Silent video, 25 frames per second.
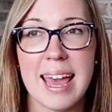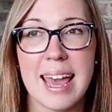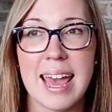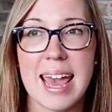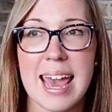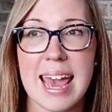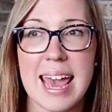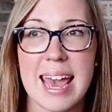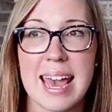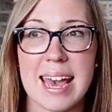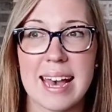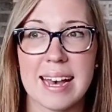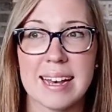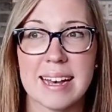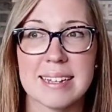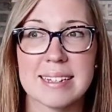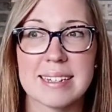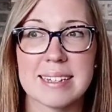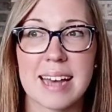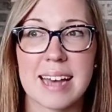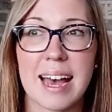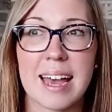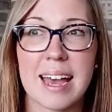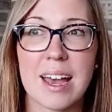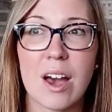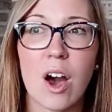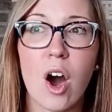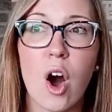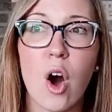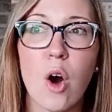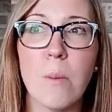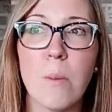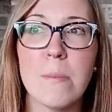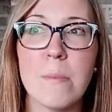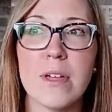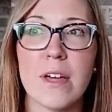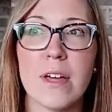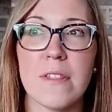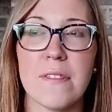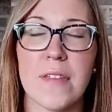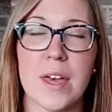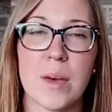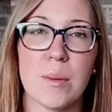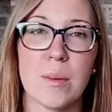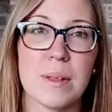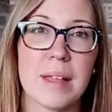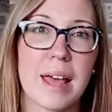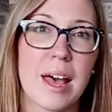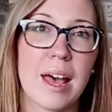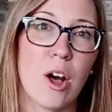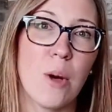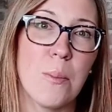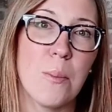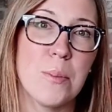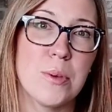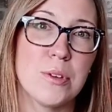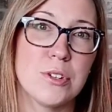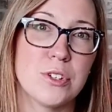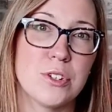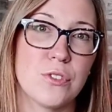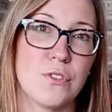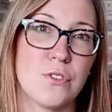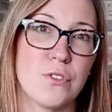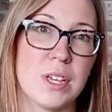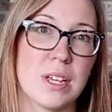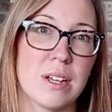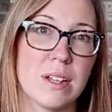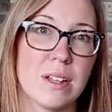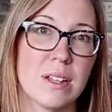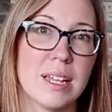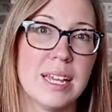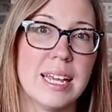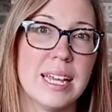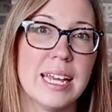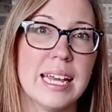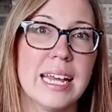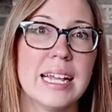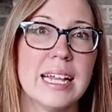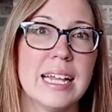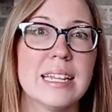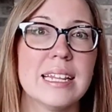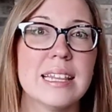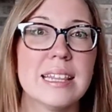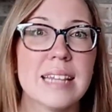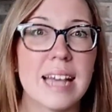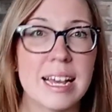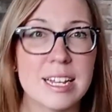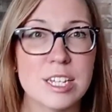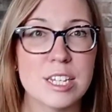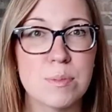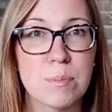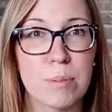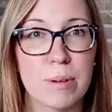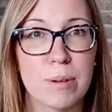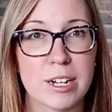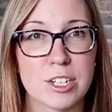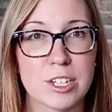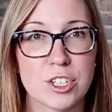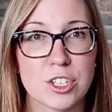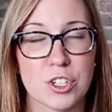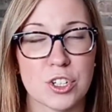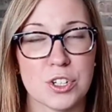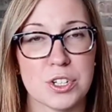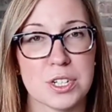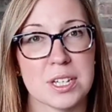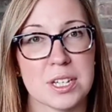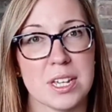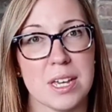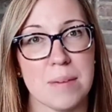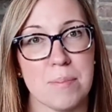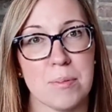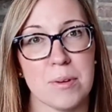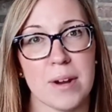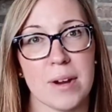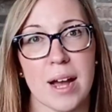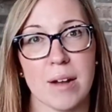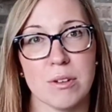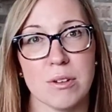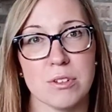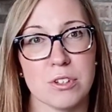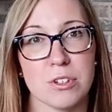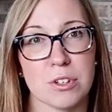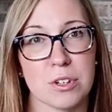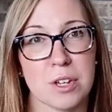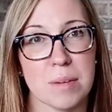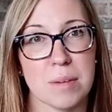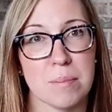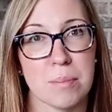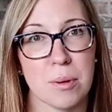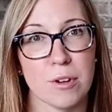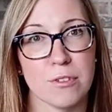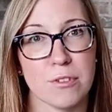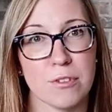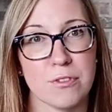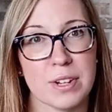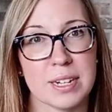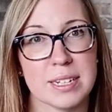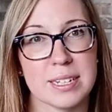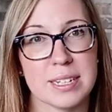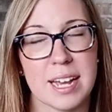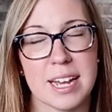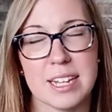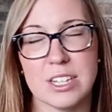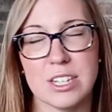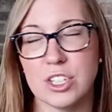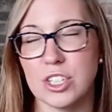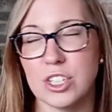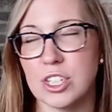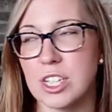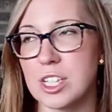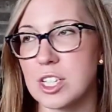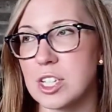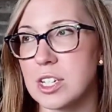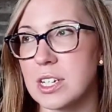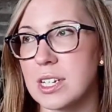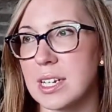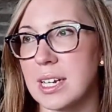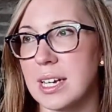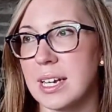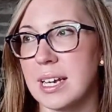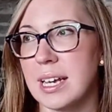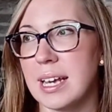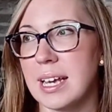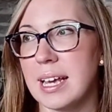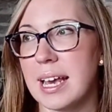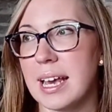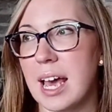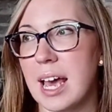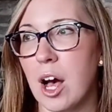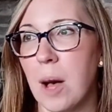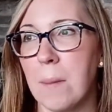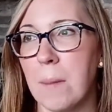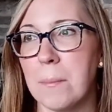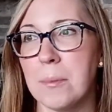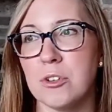and I hope that they will help you to feel less pressured to keep your house looking perfect and just help you